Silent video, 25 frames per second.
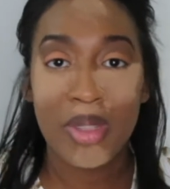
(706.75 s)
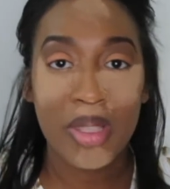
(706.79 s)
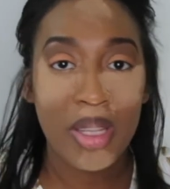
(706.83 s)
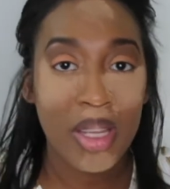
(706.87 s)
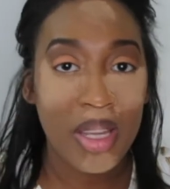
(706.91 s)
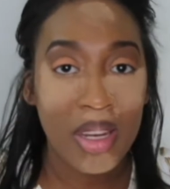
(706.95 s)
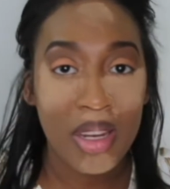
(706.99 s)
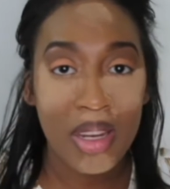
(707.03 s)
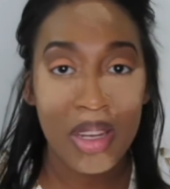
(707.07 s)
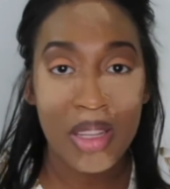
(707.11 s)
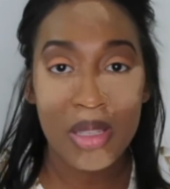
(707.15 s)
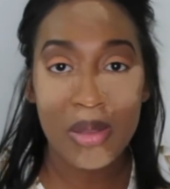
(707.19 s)

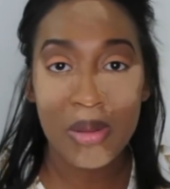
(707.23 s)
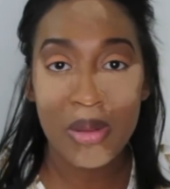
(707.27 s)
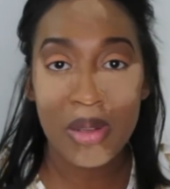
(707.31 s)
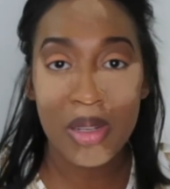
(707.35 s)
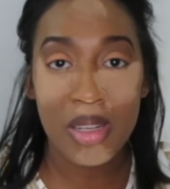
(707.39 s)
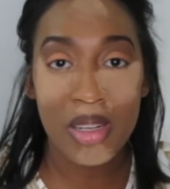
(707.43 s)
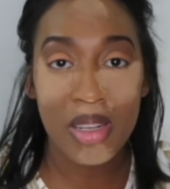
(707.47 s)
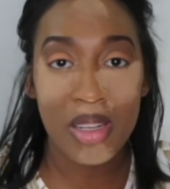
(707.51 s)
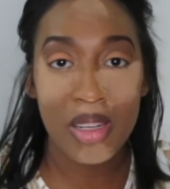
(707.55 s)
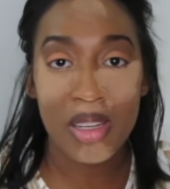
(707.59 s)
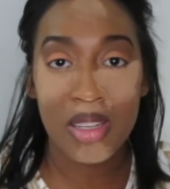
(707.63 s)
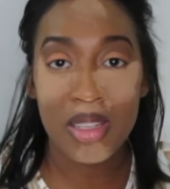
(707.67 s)
It is what
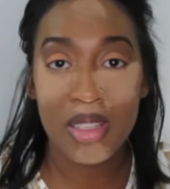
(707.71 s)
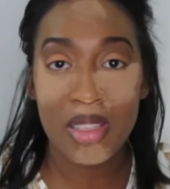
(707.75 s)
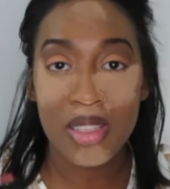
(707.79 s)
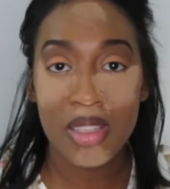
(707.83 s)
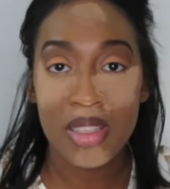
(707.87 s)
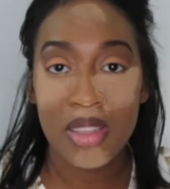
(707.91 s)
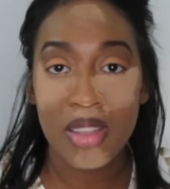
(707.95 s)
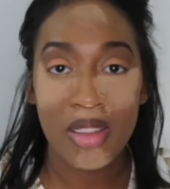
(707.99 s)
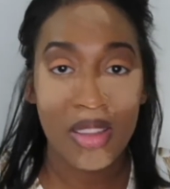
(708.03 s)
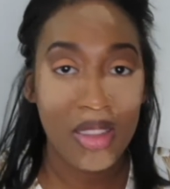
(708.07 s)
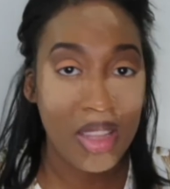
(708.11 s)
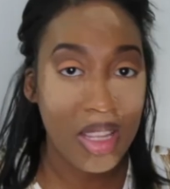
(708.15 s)
it is.
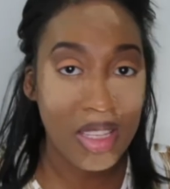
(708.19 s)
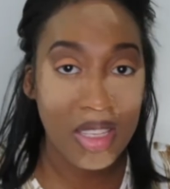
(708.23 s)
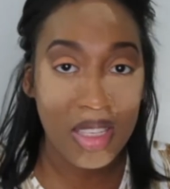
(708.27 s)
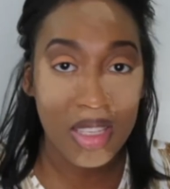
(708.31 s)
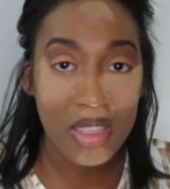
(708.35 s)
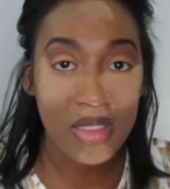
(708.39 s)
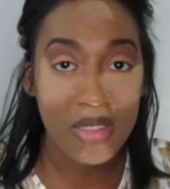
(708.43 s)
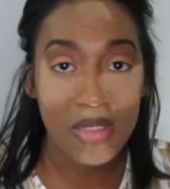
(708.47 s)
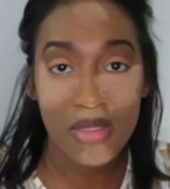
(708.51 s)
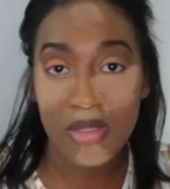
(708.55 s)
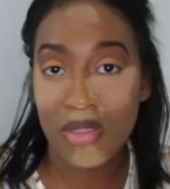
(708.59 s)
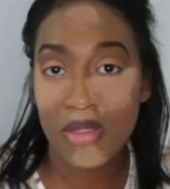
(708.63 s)
That's
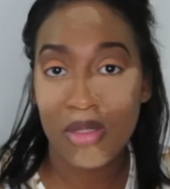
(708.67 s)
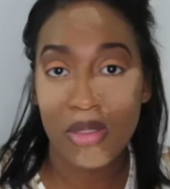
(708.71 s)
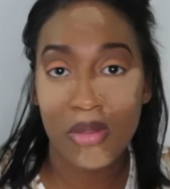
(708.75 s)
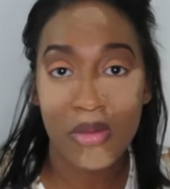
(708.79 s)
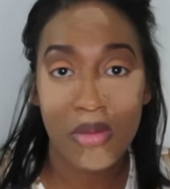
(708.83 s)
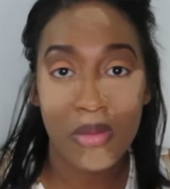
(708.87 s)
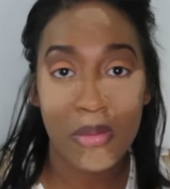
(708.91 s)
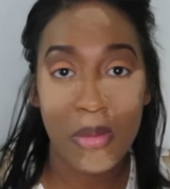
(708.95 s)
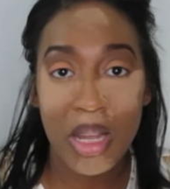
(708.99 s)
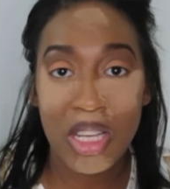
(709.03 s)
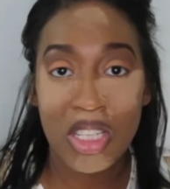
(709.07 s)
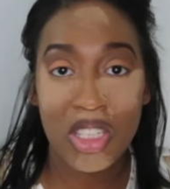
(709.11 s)

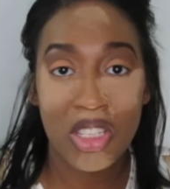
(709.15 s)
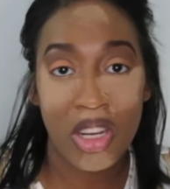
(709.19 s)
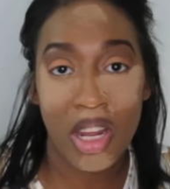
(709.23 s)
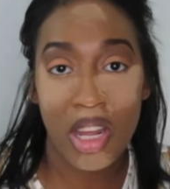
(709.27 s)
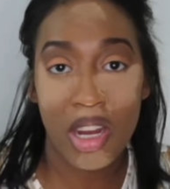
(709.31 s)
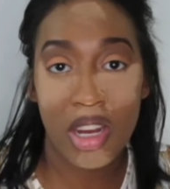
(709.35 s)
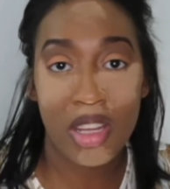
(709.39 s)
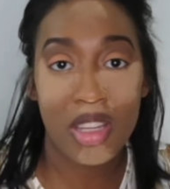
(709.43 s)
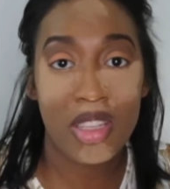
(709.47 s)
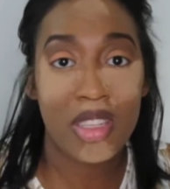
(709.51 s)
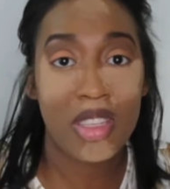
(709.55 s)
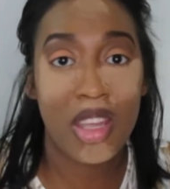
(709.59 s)
my
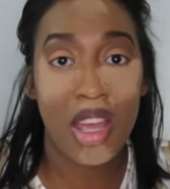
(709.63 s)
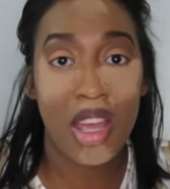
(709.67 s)
genetics.